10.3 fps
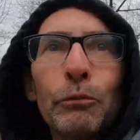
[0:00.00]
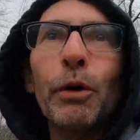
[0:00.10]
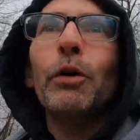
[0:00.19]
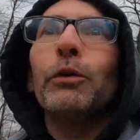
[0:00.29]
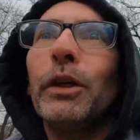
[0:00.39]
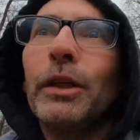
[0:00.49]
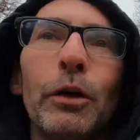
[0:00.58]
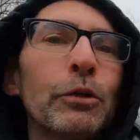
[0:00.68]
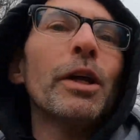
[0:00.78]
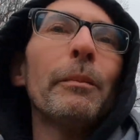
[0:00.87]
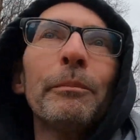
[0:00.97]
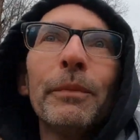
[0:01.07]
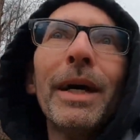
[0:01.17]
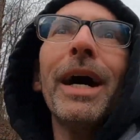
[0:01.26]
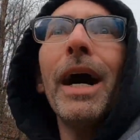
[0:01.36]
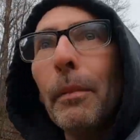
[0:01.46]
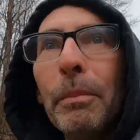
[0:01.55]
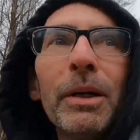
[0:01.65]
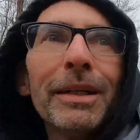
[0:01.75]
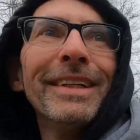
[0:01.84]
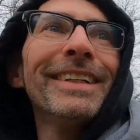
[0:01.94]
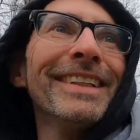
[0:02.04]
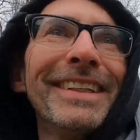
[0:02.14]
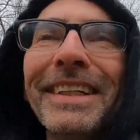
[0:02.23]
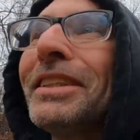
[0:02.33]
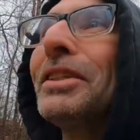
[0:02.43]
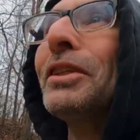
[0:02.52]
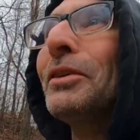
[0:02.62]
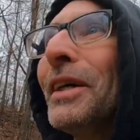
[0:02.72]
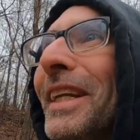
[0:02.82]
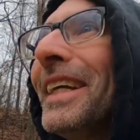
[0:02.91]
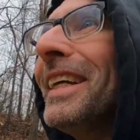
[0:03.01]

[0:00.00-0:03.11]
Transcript: a road that goes up to it.